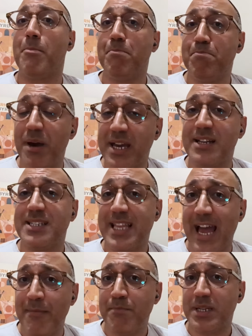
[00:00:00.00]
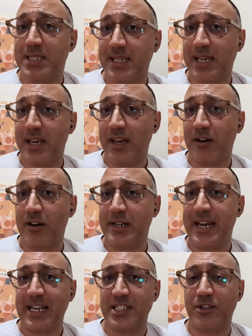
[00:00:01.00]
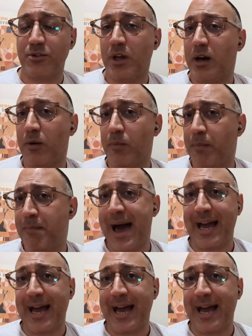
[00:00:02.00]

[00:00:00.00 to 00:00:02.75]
our biggest embassy here next to the